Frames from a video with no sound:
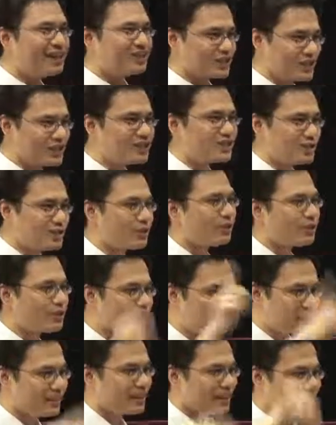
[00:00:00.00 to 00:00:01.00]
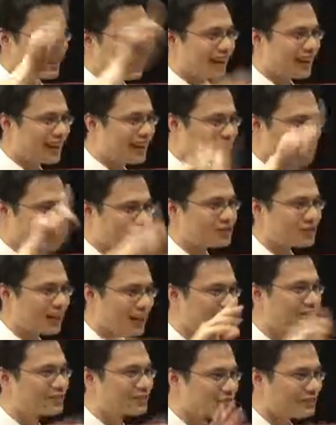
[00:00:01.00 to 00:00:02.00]
just circle me and
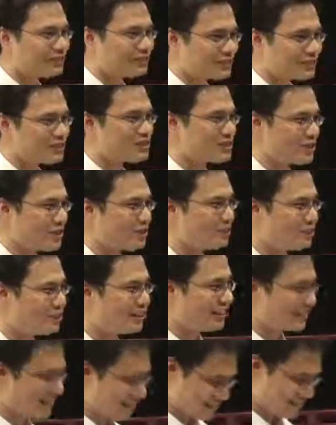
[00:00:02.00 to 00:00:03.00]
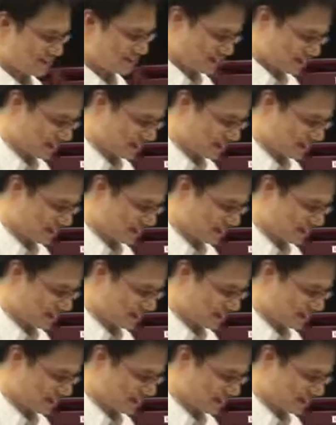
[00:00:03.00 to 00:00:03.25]
try to stop me and